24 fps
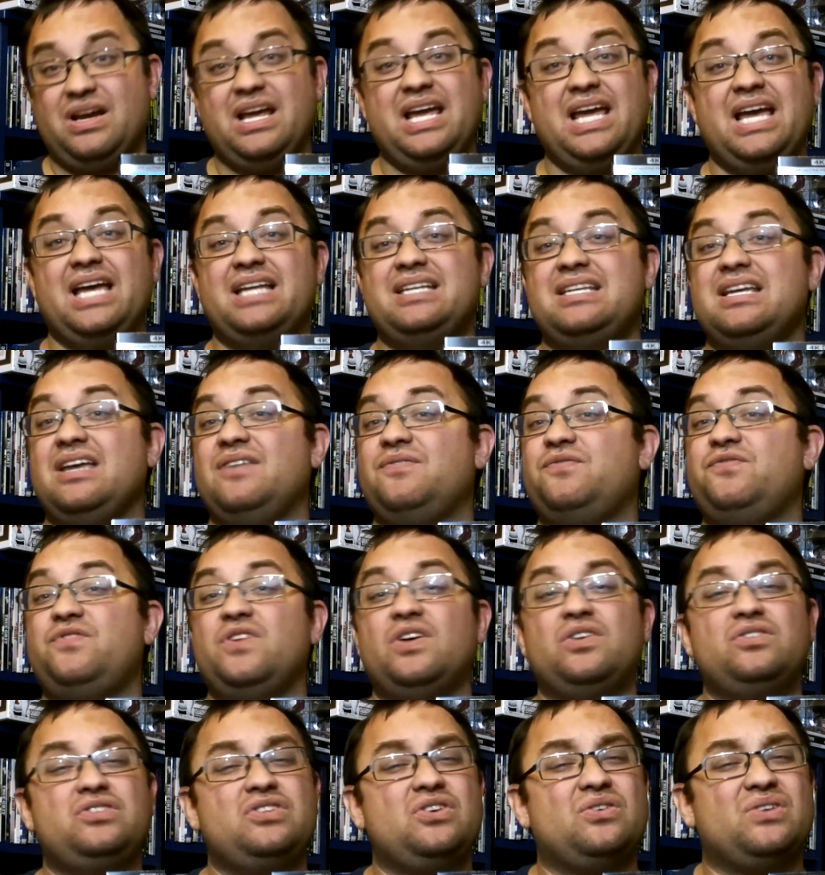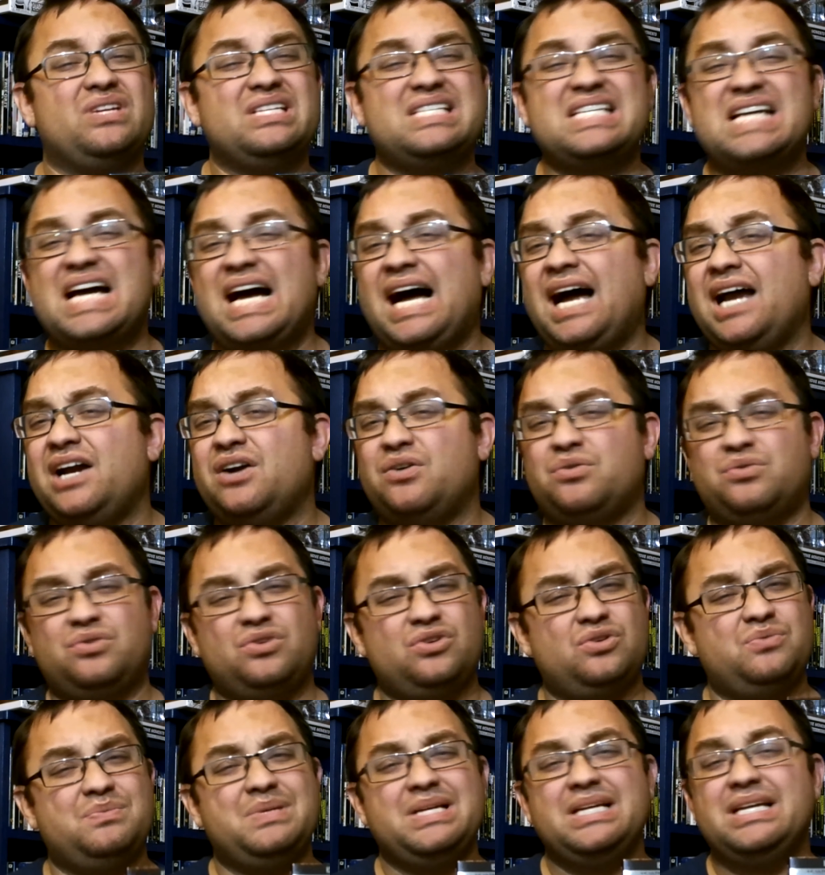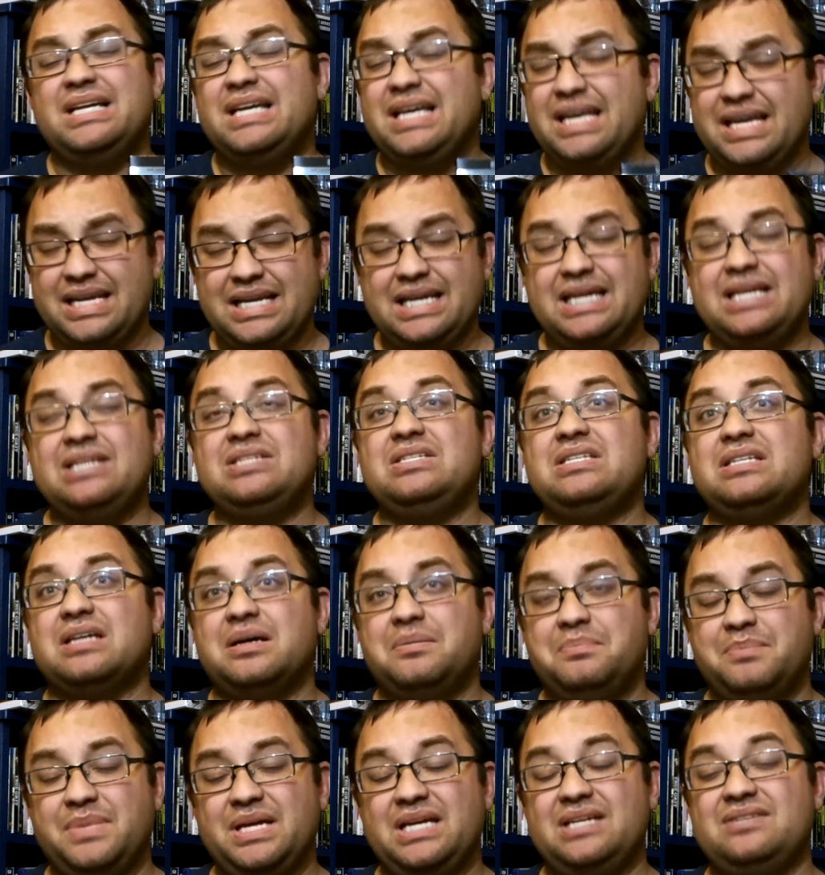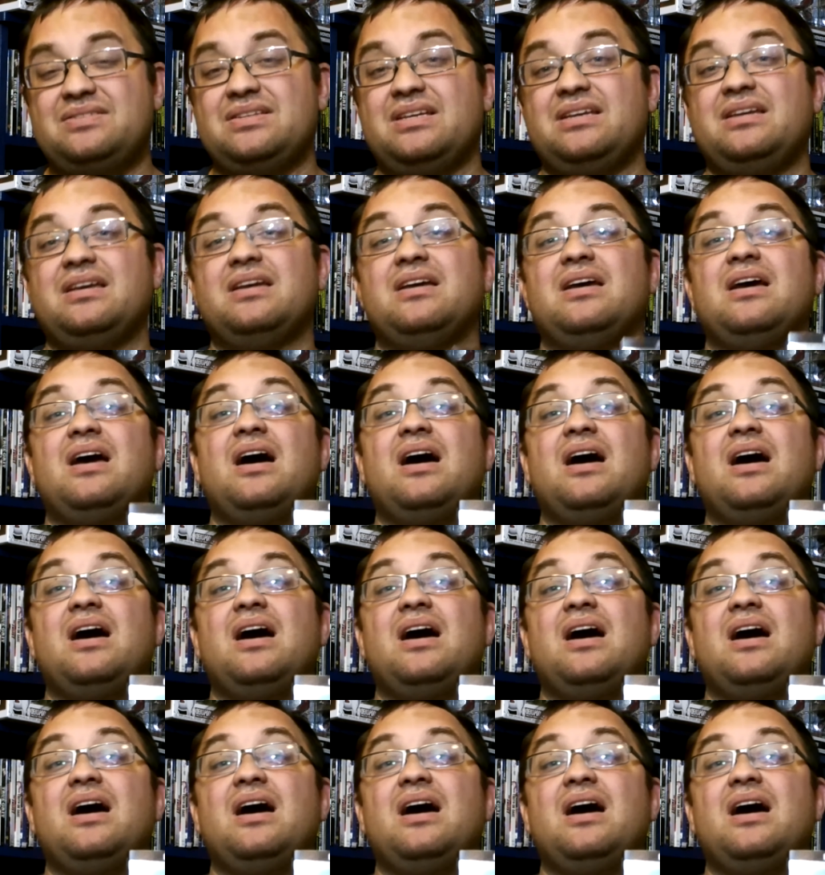and it fills your entire room. It is amazing.